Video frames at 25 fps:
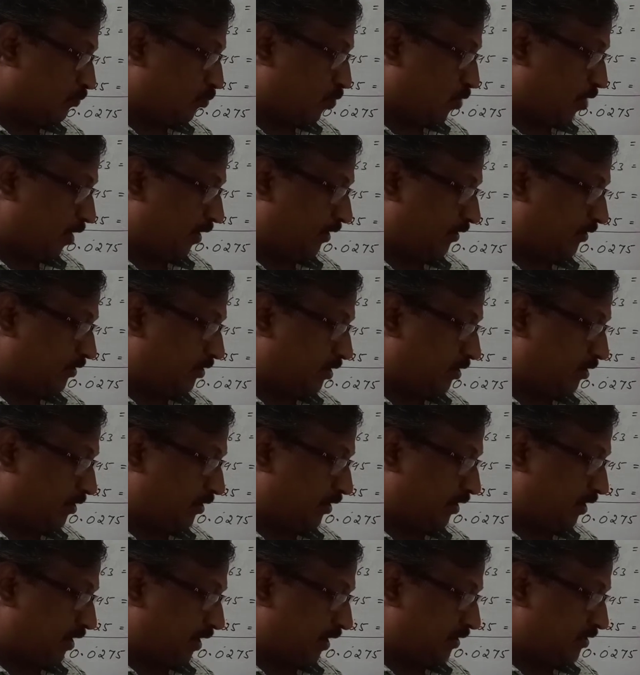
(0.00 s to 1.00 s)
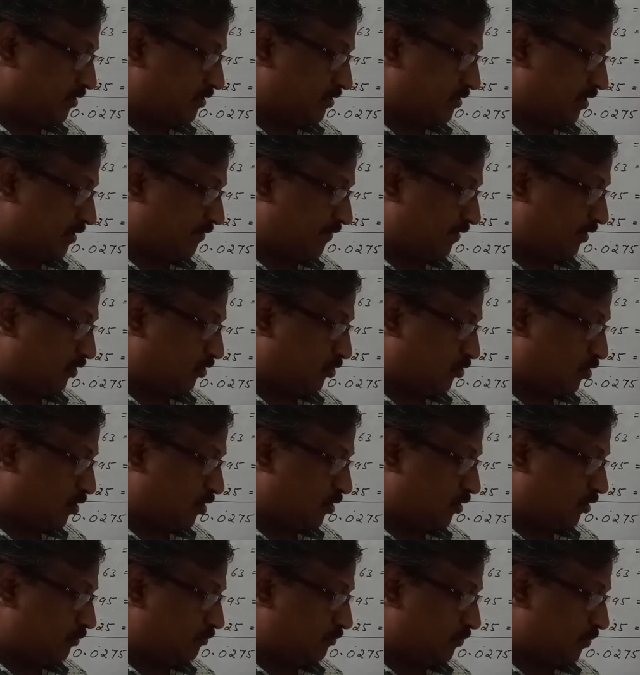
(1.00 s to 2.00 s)
0.39 seventh
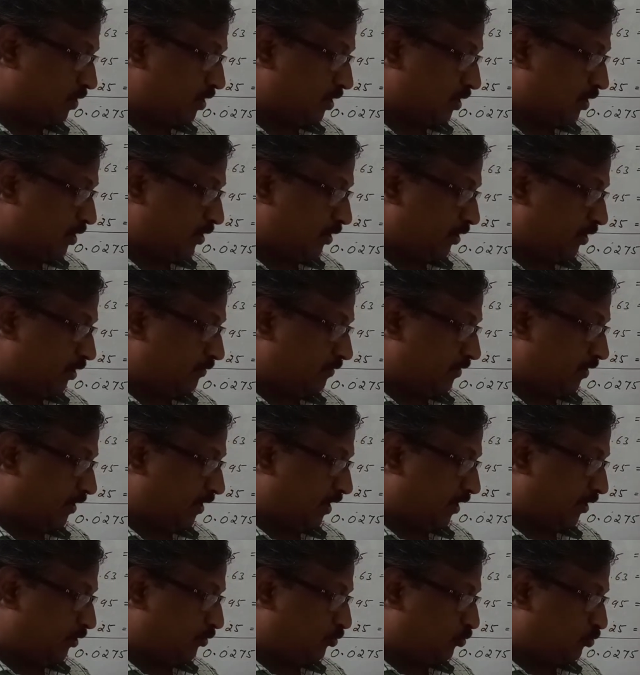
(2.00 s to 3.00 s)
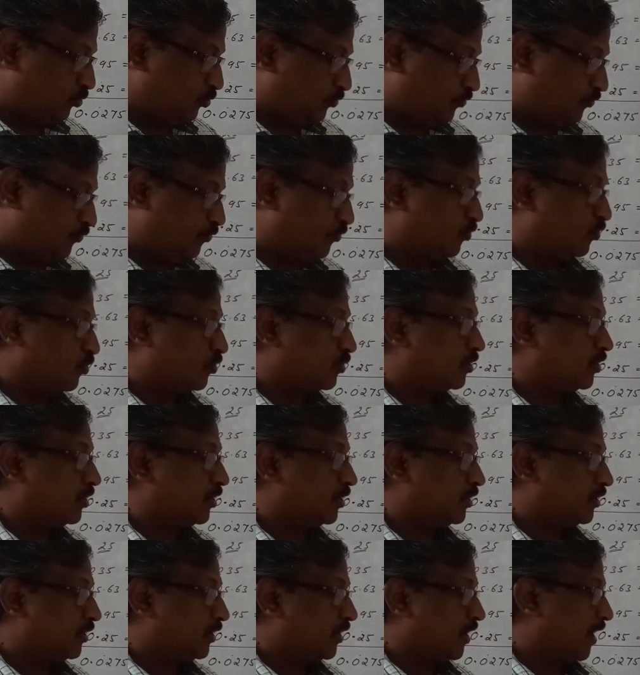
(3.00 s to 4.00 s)
column. You will get
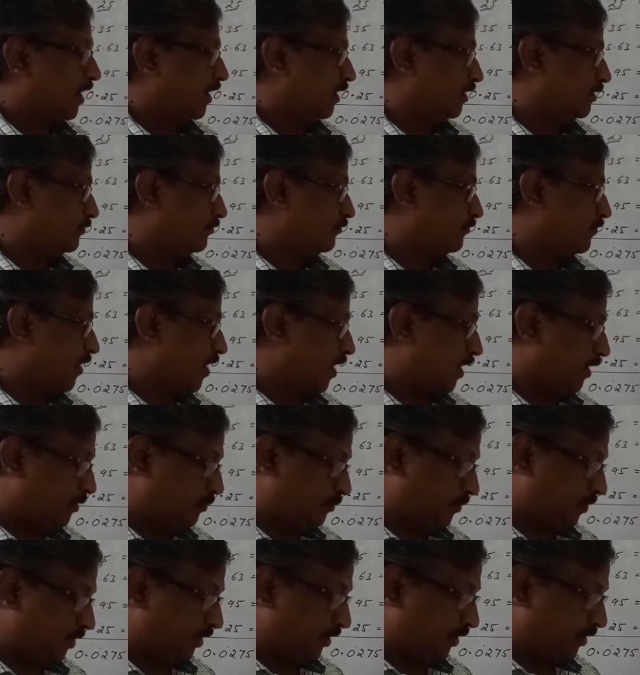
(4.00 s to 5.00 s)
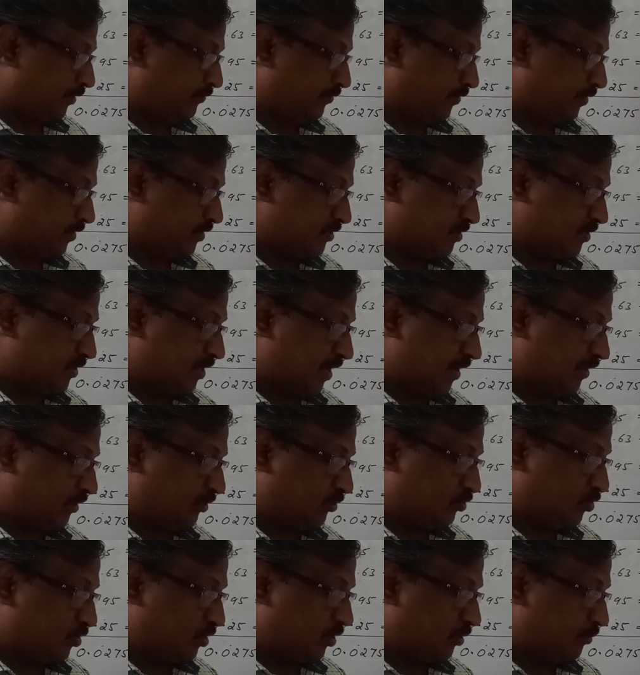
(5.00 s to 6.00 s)
2495. Mean difference
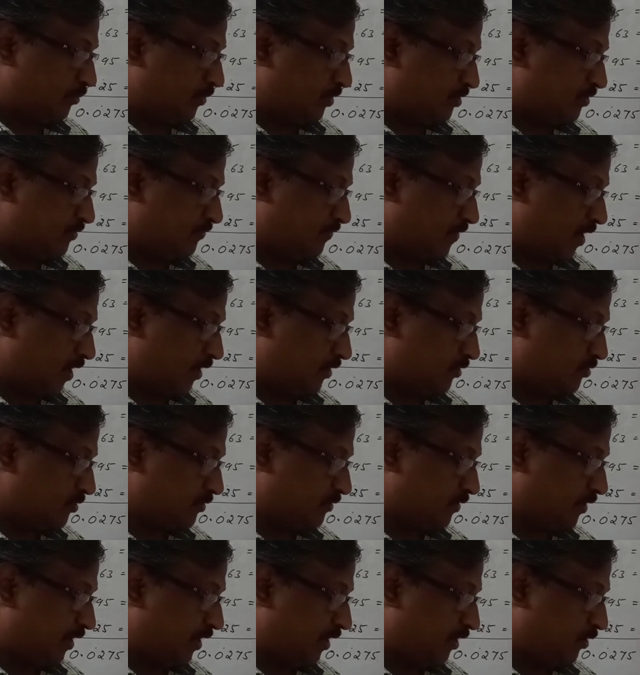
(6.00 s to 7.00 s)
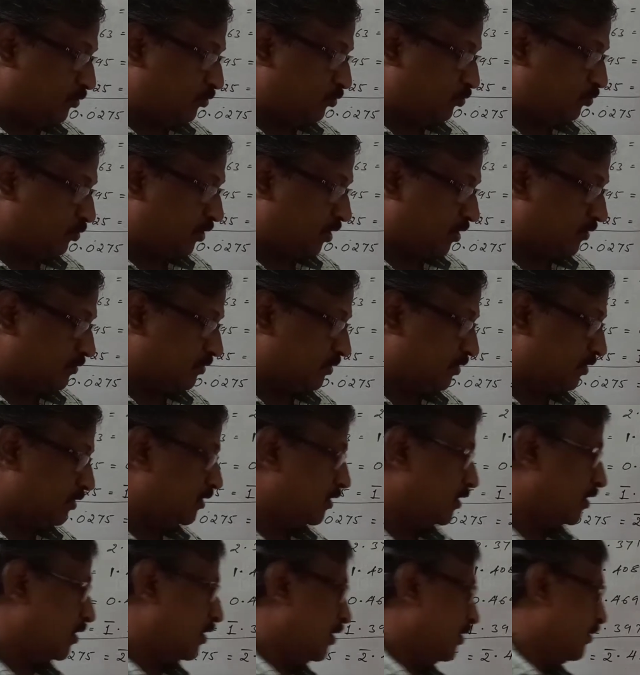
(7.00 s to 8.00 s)
ninth column is 5, so you will get
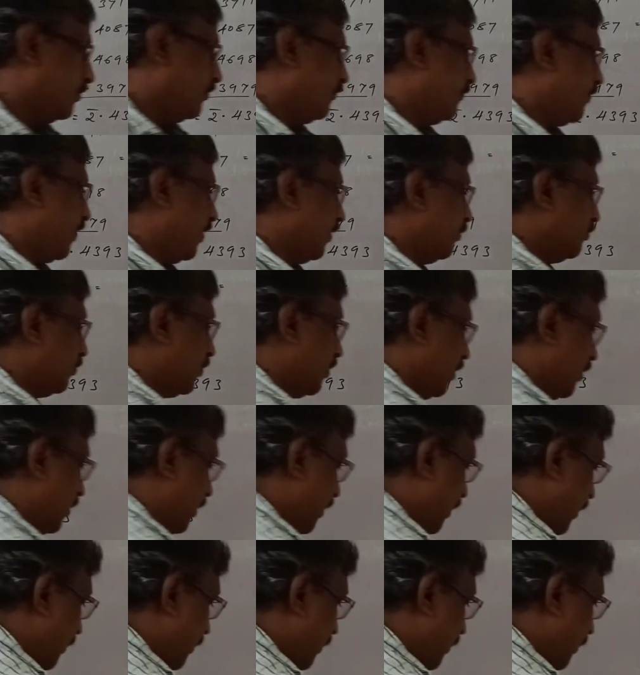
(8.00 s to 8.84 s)
2500,